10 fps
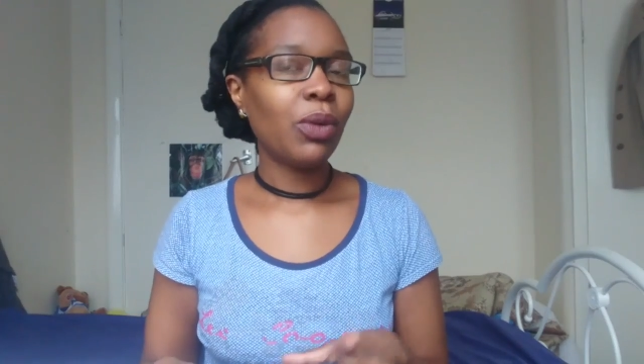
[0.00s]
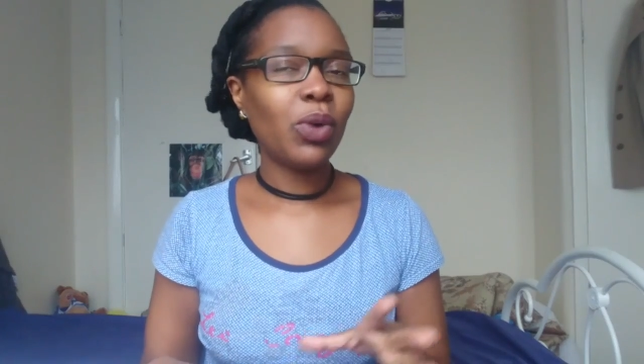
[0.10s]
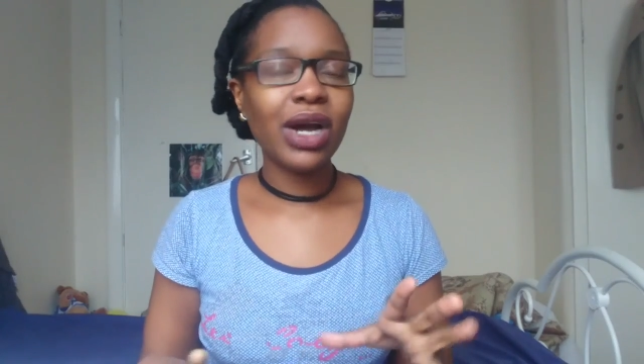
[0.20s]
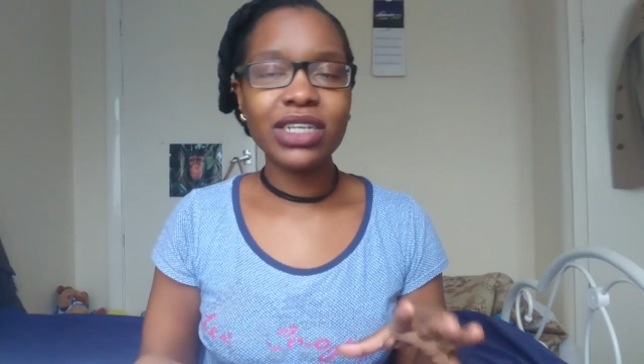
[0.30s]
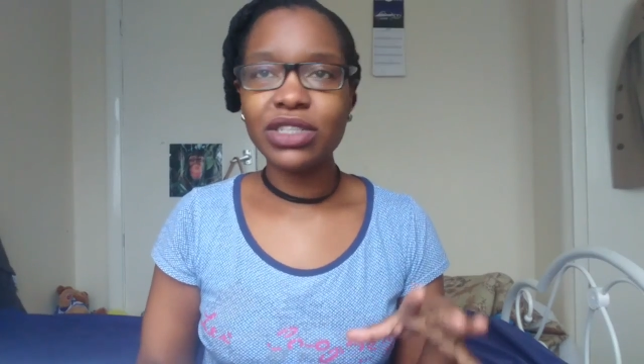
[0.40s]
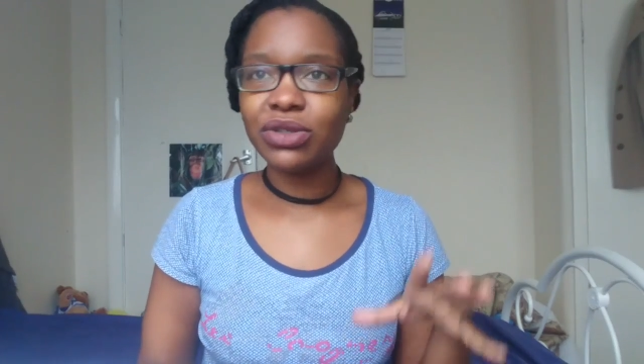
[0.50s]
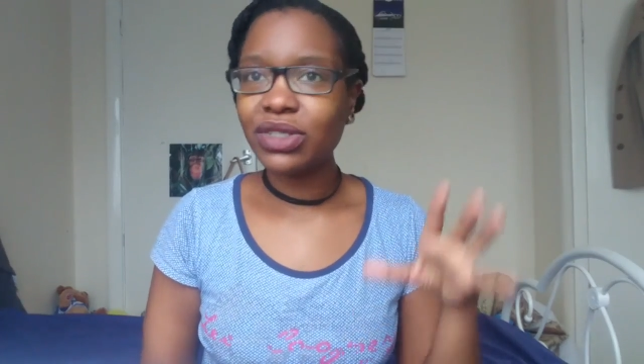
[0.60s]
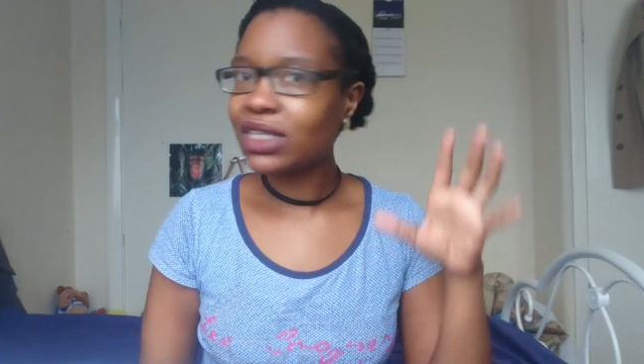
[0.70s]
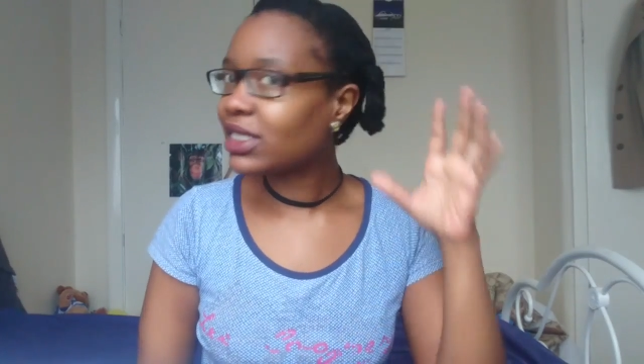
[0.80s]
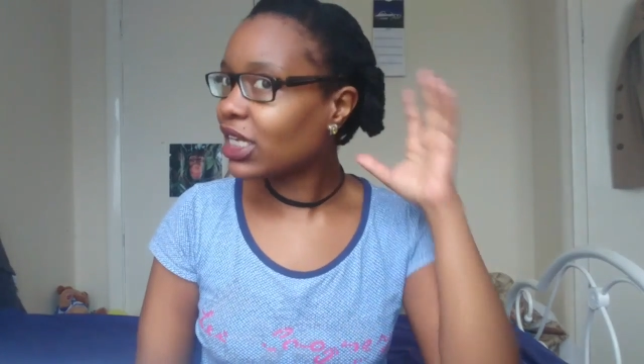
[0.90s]
And what I do
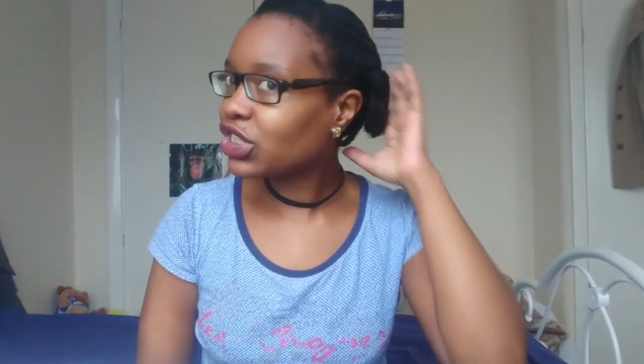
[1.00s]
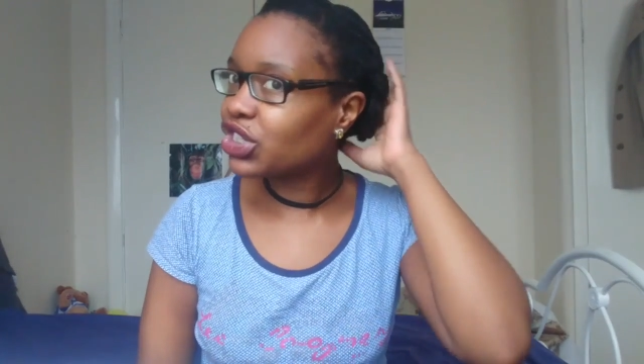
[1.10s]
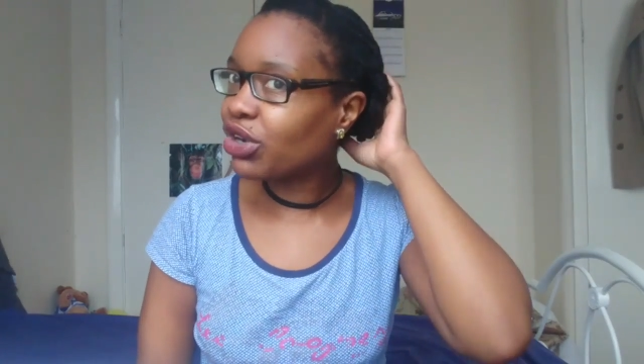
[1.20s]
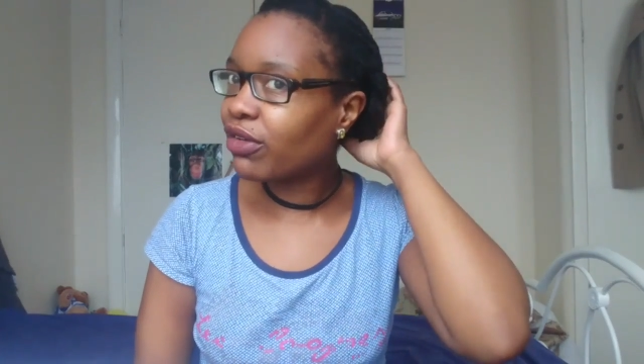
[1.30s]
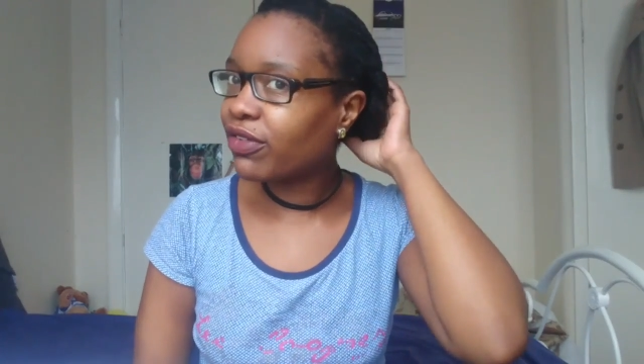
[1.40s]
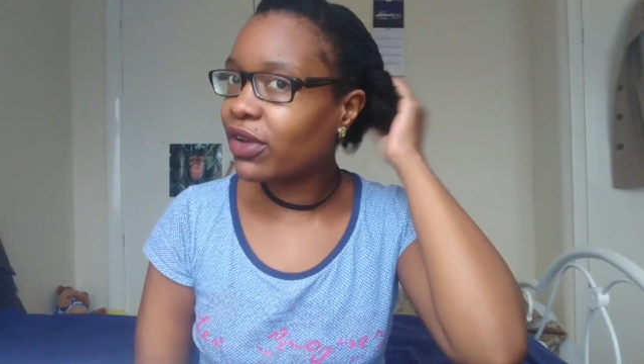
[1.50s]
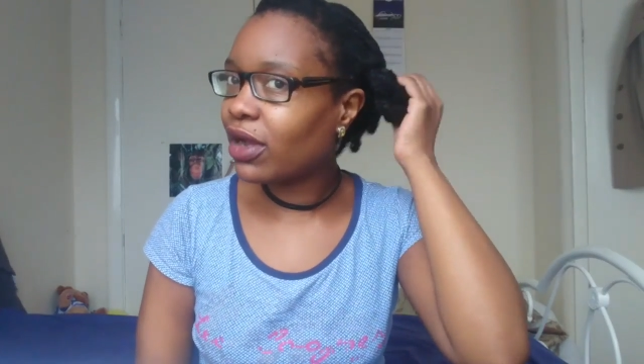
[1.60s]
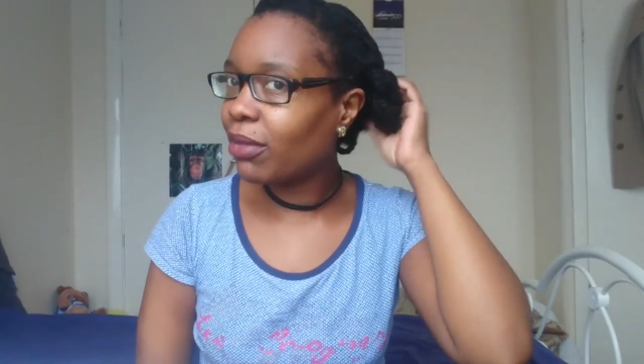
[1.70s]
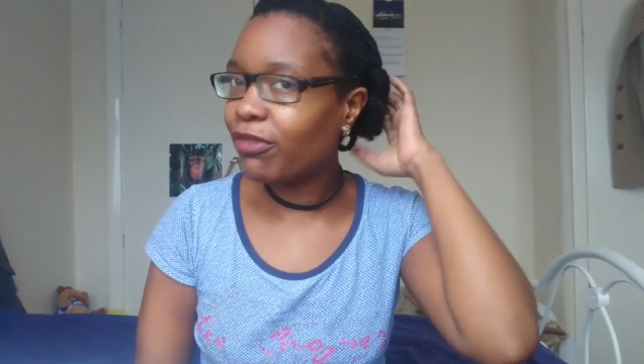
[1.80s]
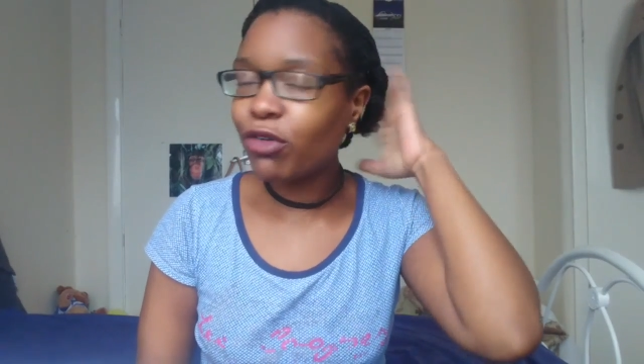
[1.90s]
is I section off
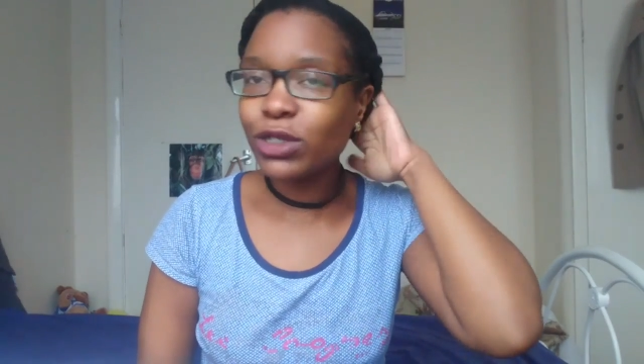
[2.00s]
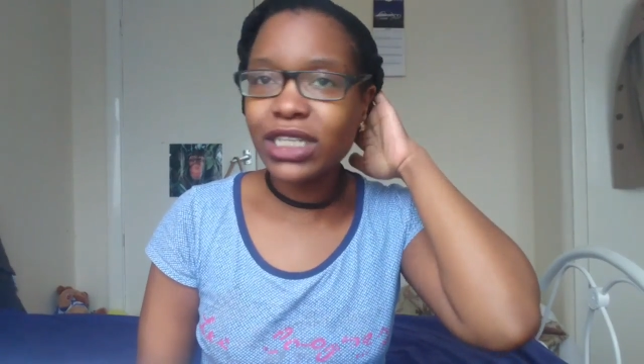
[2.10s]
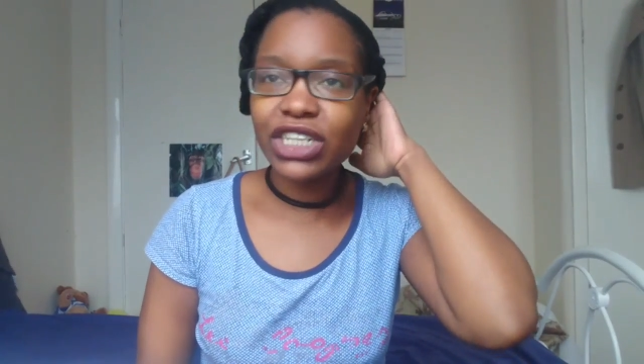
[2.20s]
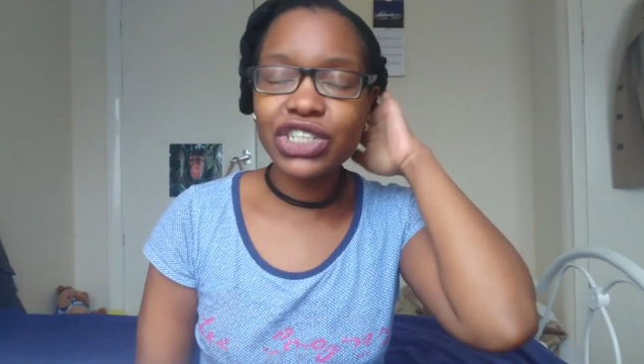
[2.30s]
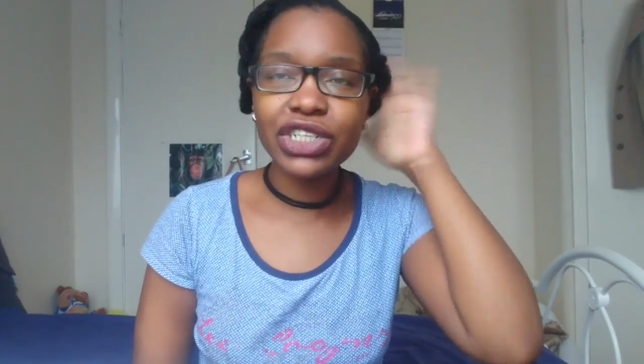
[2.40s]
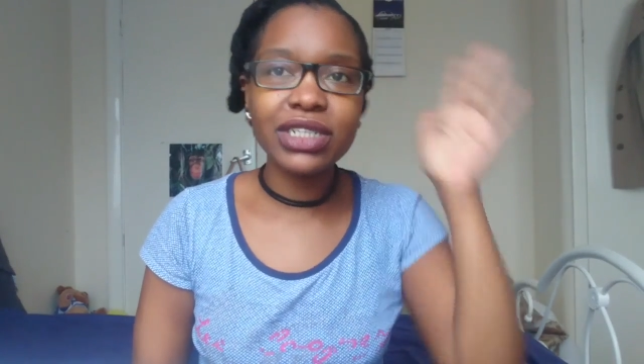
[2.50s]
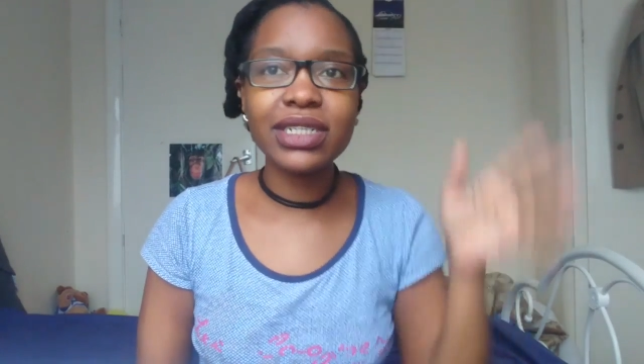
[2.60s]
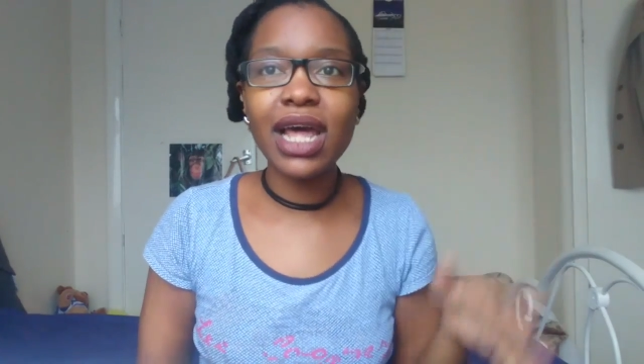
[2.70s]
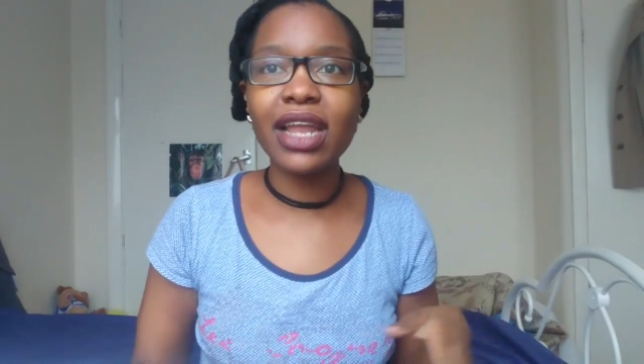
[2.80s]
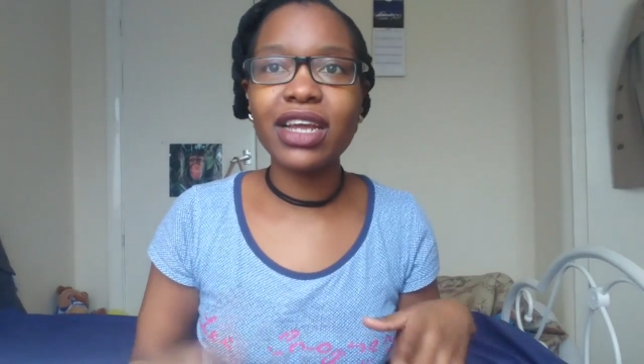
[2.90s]
4
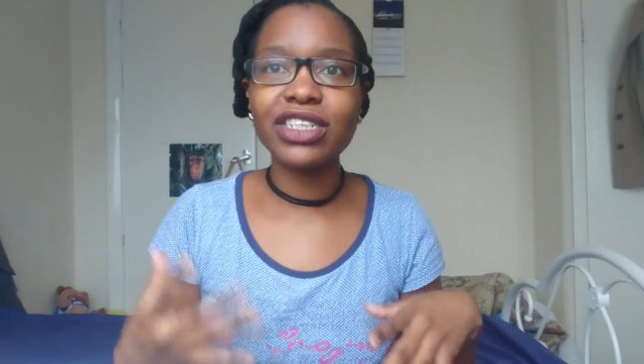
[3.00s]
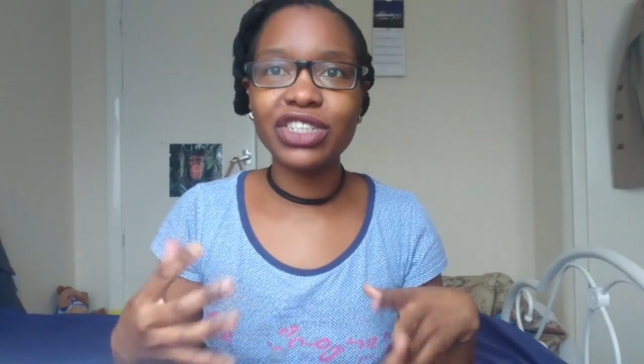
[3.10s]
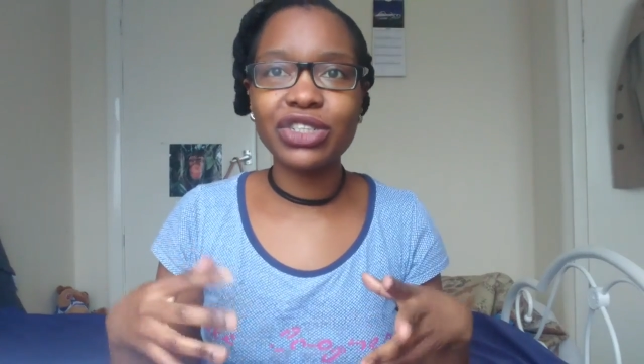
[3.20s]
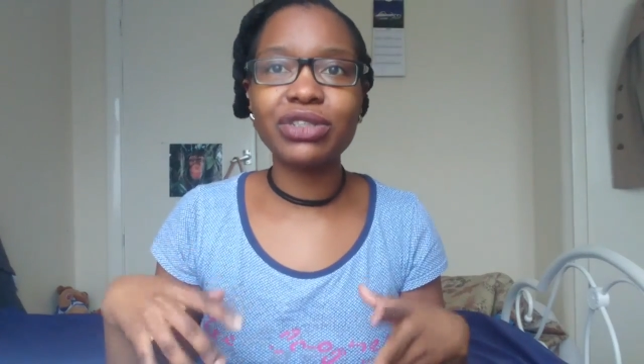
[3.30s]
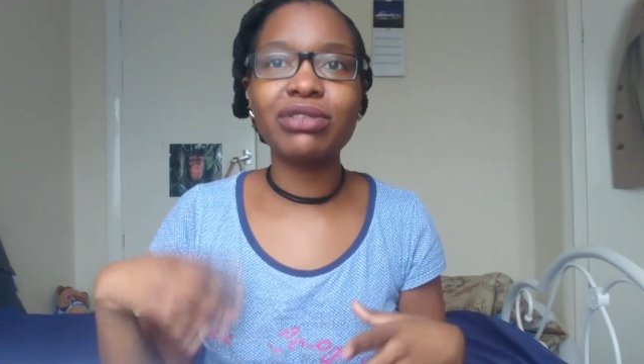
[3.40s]
sections, and I just